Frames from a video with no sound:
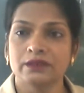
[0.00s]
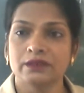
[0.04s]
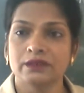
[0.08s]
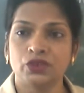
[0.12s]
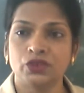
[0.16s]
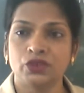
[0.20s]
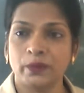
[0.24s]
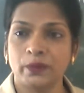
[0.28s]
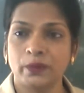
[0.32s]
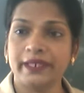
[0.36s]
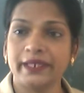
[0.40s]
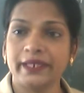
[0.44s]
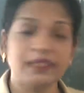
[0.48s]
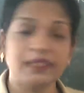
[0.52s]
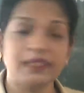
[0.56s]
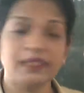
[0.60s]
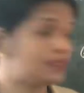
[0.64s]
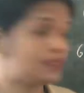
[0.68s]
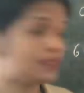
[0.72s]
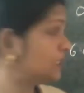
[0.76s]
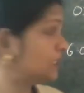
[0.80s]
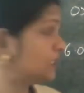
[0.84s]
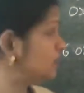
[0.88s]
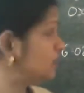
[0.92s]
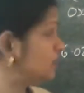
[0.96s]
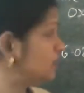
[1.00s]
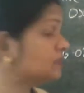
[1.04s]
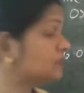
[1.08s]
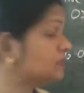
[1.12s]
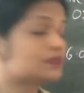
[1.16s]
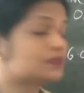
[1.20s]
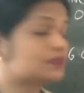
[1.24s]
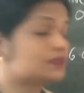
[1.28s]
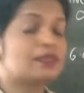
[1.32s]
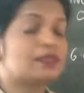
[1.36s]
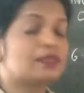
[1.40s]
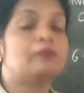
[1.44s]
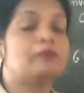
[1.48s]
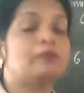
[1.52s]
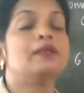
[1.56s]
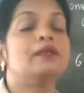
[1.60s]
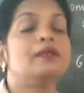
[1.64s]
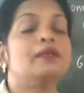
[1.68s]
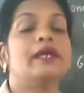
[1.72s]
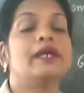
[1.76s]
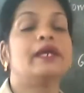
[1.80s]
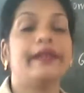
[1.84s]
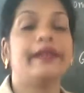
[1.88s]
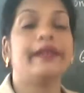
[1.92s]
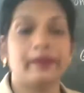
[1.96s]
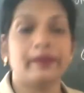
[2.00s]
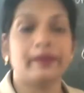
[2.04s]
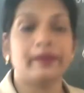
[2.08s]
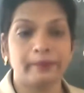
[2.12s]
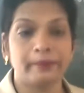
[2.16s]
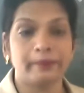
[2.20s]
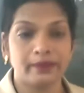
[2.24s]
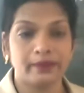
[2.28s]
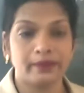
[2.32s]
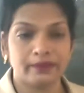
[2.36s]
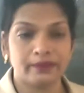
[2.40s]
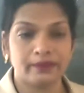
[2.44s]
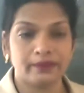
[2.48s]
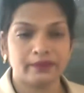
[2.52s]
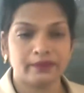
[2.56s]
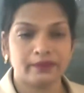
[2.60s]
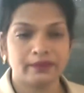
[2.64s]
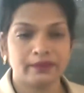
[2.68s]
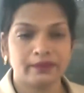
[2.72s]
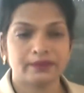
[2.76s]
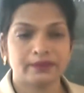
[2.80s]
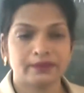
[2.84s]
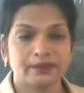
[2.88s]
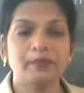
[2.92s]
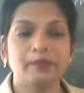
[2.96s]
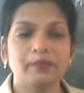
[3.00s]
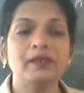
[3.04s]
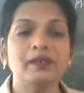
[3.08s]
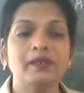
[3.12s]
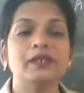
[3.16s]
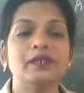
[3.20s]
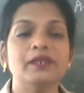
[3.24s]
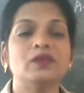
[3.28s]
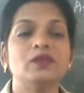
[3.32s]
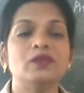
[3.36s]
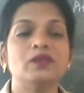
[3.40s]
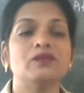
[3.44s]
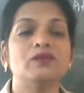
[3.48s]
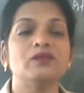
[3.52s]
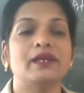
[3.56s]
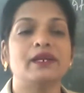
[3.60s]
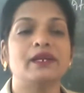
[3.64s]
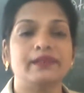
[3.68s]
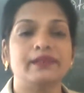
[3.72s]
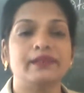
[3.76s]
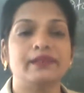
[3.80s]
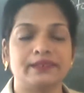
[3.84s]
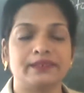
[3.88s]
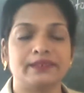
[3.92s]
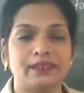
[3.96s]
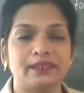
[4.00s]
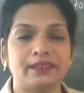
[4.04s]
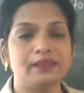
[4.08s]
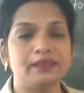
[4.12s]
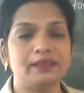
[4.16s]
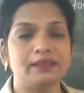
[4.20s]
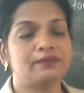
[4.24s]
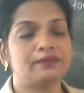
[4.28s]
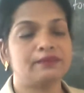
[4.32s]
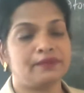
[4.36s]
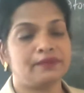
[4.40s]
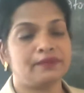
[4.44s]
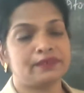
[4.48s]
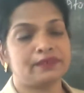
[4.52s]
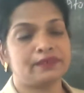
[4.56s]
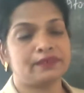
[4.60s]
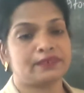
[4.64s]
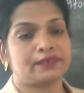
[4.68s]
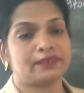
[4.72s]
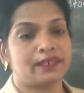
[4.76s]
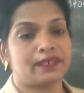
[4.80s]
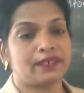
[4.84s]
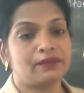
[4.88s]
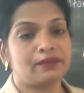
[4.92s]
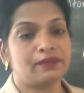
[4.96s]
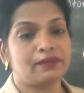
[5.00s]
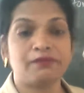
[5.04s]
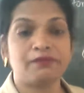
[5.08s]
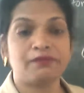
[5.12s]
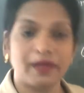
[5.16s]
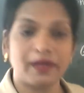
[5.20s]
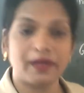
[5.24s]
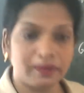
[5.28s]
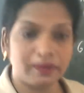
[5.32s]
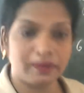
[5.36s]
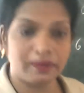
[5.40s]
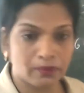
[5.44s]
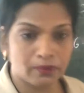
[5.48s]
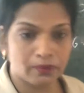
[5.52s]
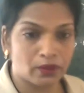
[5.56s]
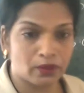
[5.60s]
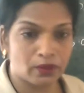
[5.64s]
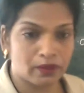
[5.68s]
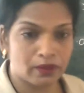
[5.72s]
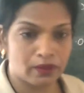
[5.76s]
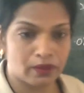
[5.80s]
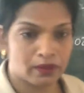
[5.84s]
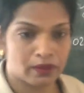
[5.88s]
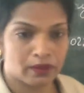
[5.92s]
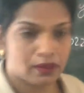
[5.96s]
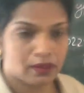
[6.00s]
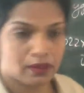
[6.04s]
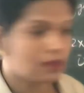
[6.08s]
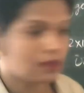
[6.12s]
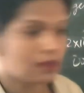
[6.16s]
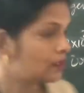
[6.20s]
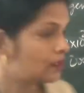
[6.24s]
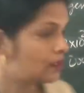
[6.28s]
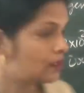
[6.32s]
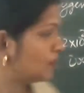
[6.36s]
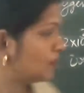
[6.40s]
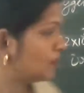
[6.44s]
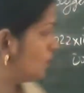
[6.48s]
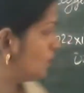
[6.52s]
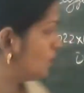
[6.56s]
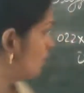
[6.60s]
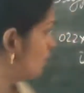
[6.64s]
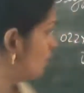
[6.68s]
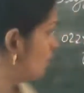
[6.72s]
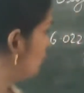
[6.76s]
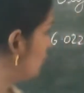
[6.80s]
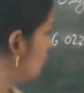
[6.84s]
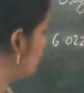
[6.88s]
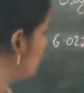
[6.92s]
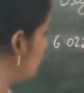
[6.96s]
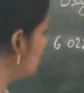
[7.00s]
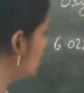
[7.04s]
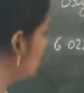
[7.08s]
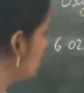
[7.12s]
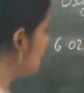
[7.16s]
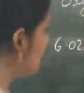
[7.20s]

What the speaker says: 23, this is a mere number. Similar to 1 dozen, we say 1 mole. What